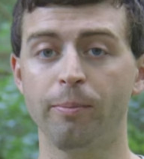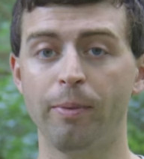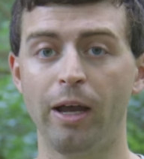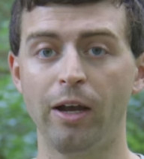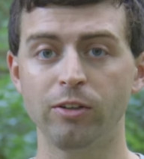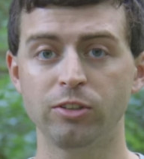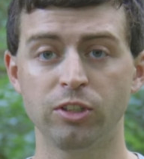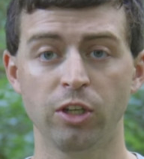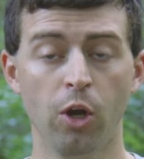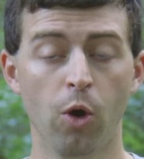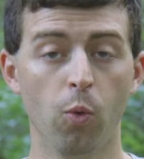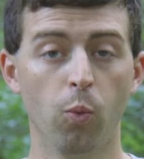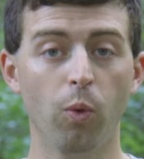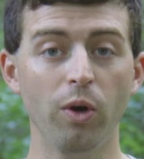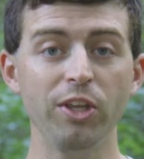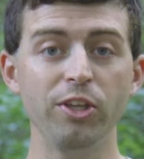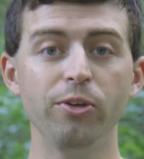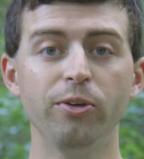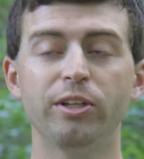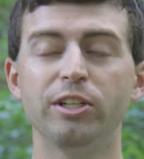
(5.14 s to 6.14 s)
about
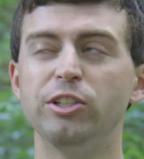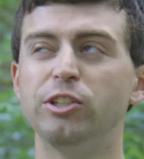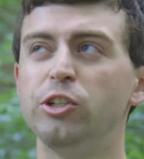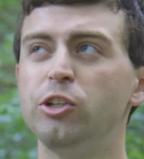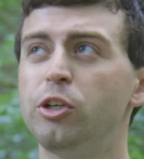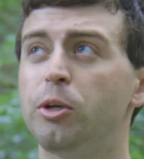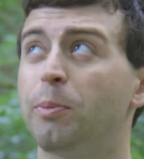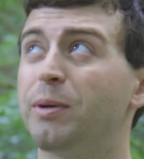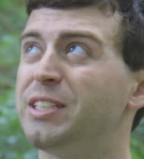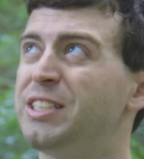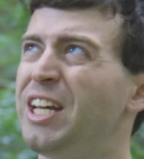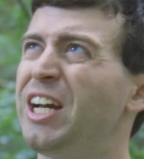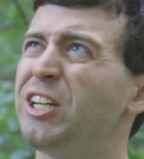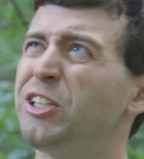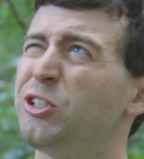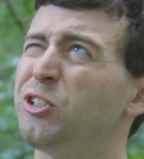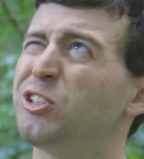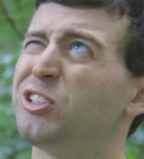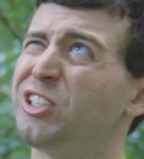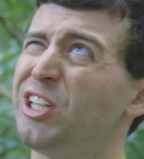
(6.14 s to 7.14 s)
what you can do to
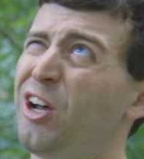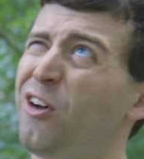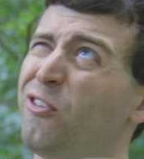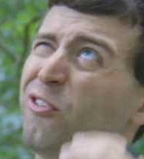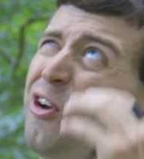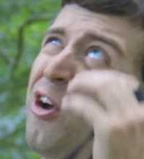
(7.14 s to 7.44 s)
protect yourself